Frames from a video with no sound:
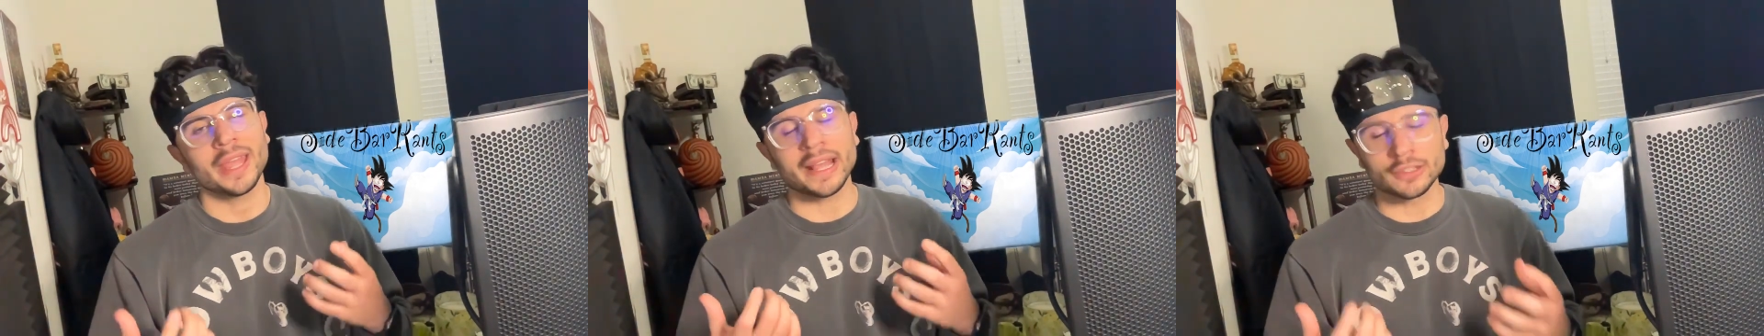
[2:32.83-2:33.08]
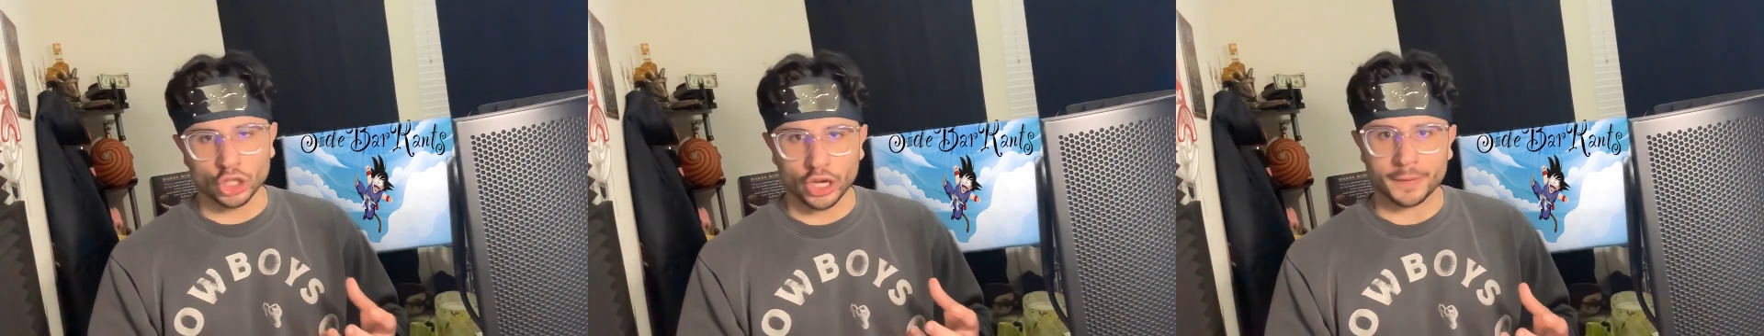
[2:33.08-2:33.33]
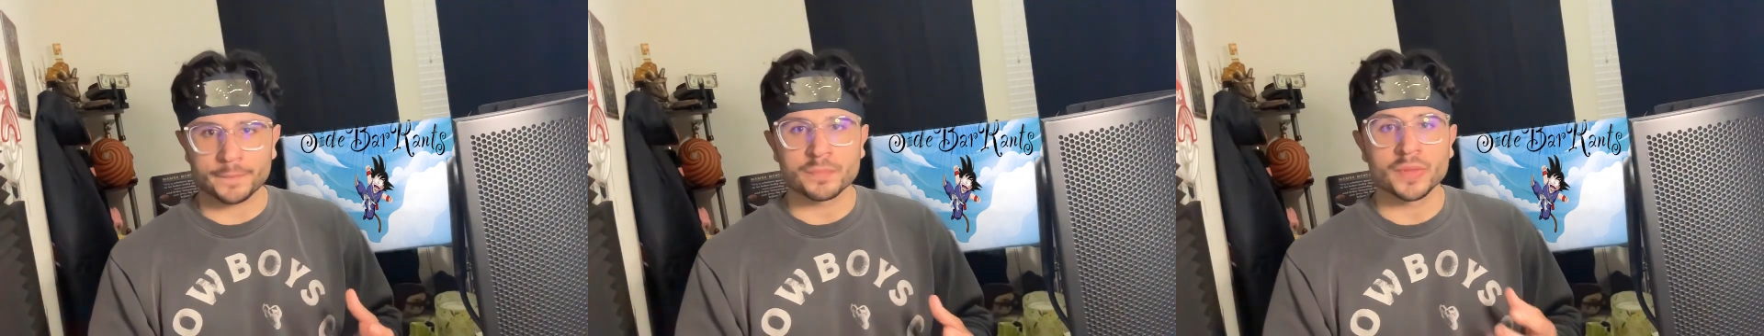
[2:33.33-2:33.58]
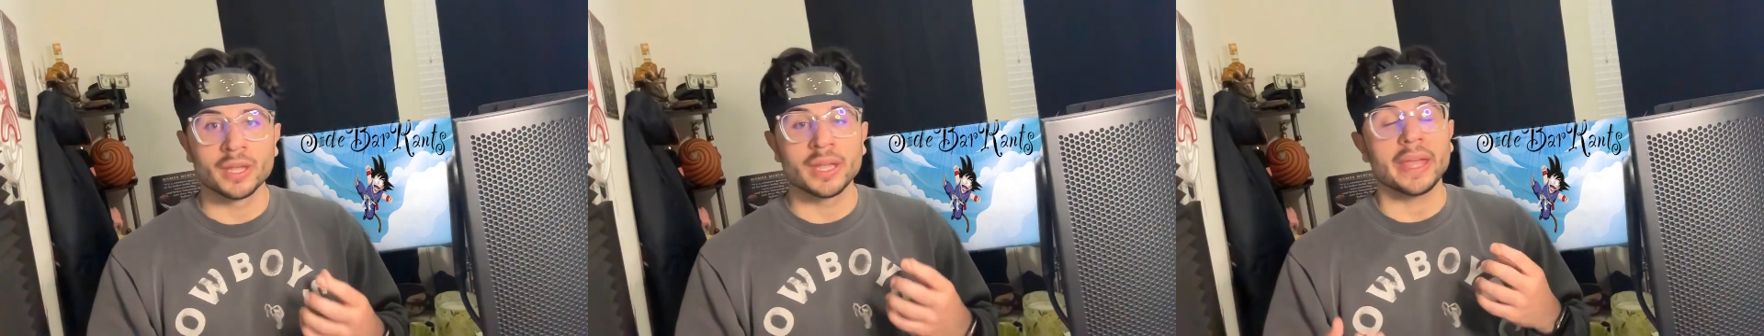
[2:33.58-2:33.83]
And look,
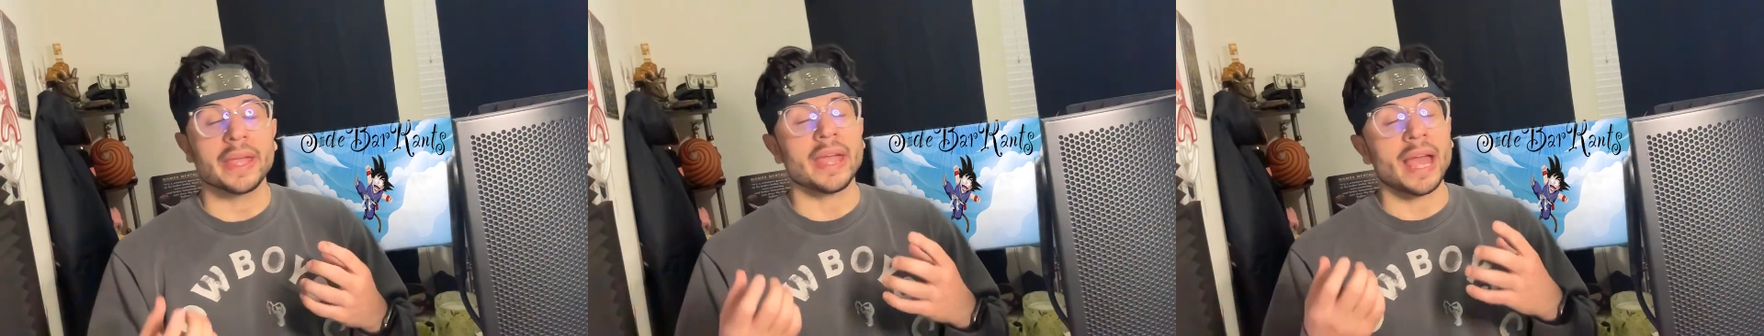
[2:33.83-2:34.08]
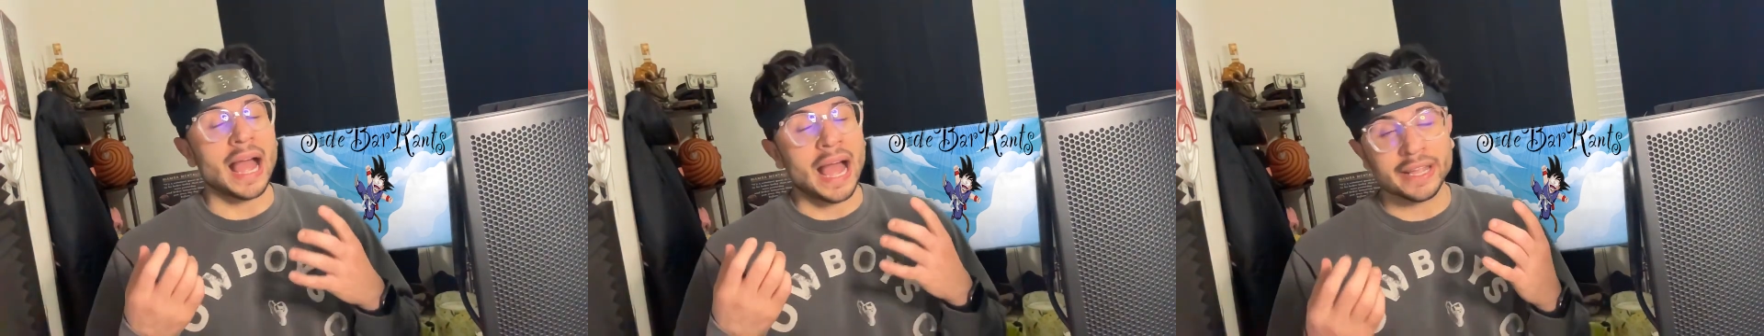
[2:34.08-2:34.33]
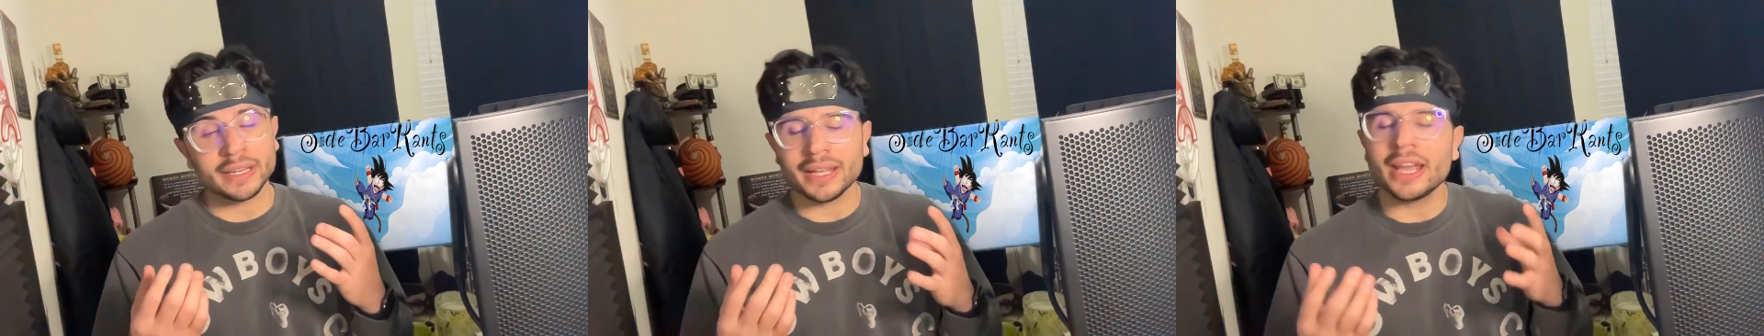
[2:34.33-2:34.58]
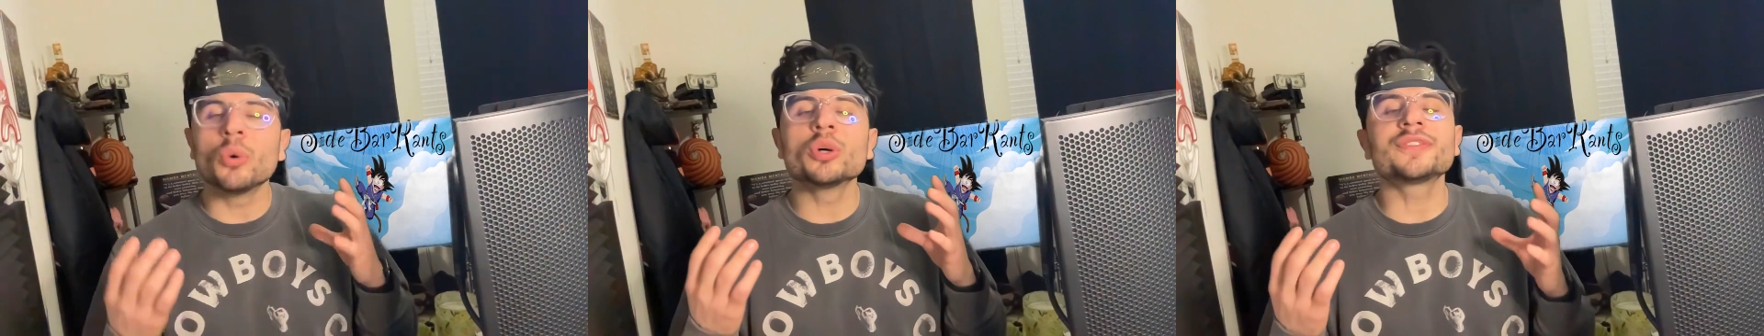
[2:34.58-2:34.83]

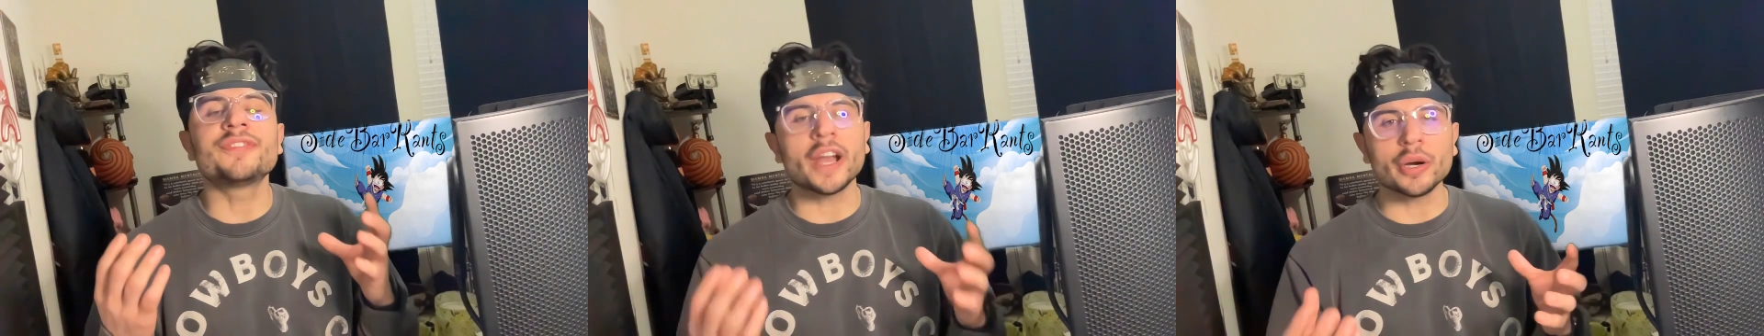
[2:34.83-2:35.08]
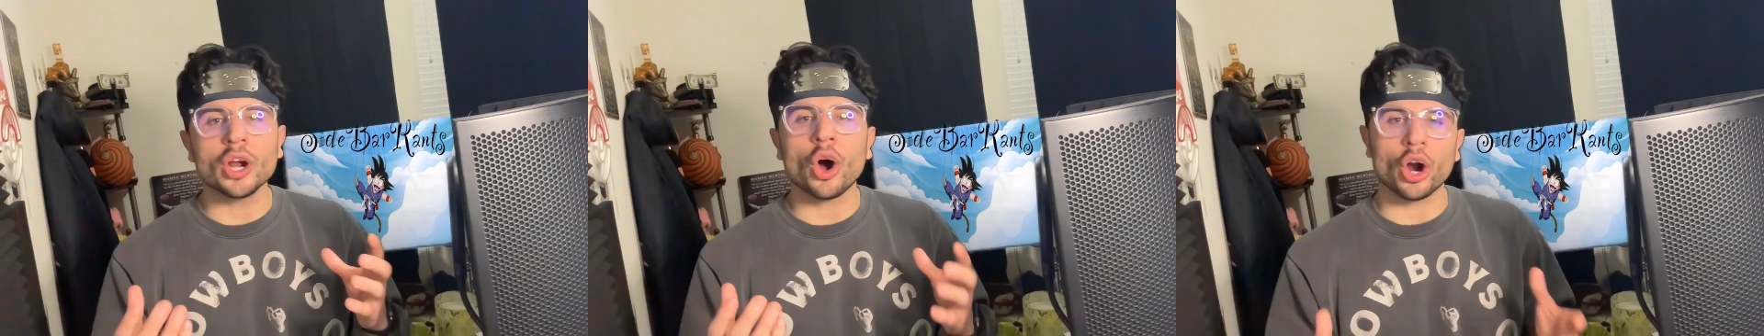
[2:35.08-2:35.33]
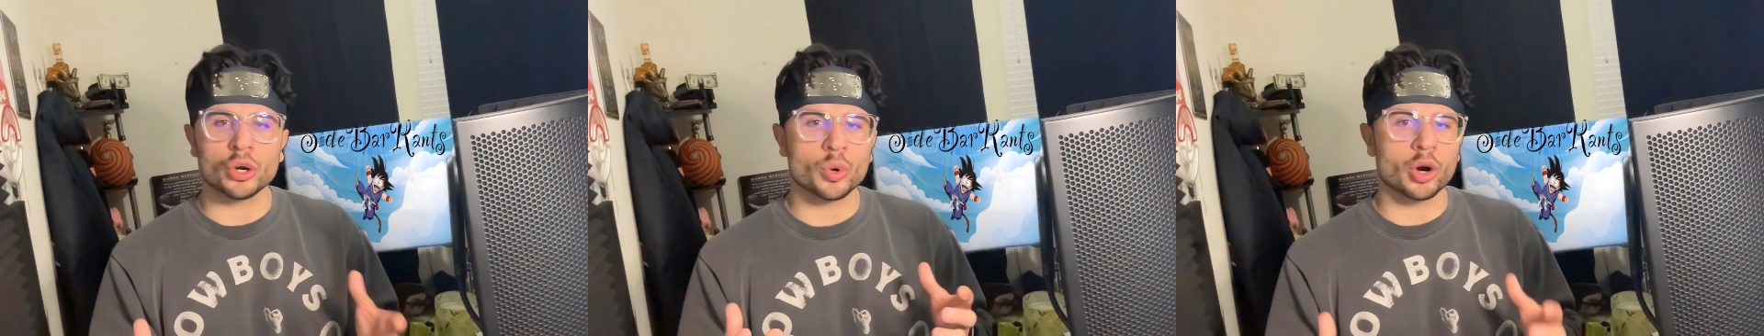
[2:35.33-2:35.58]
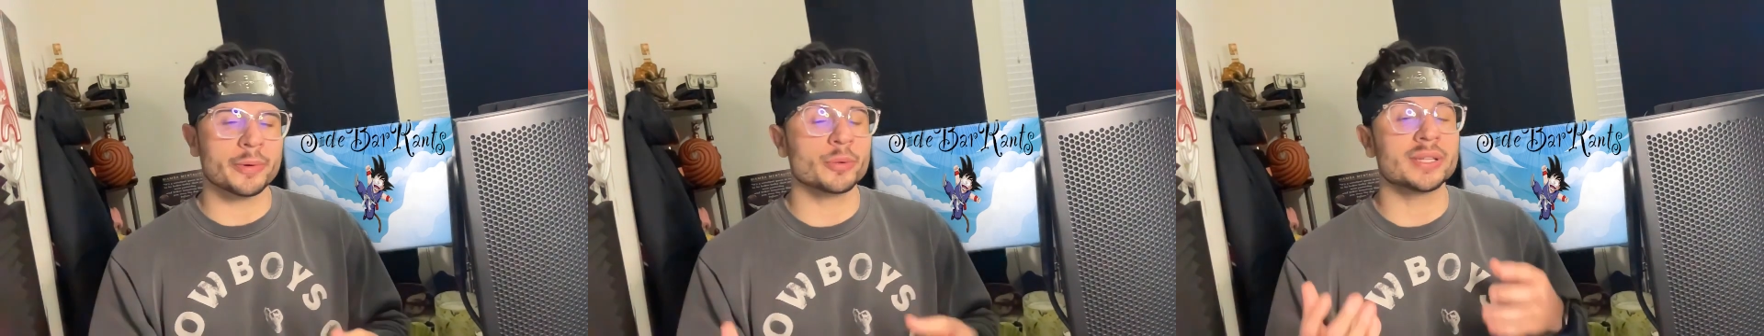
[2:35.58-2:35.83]
it was very
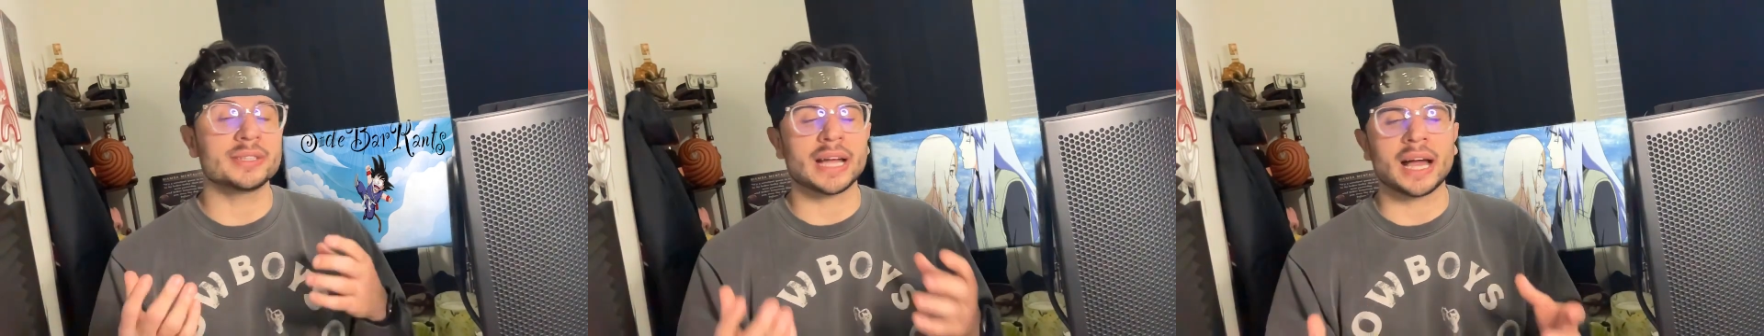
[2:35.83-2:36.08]
heartwarming when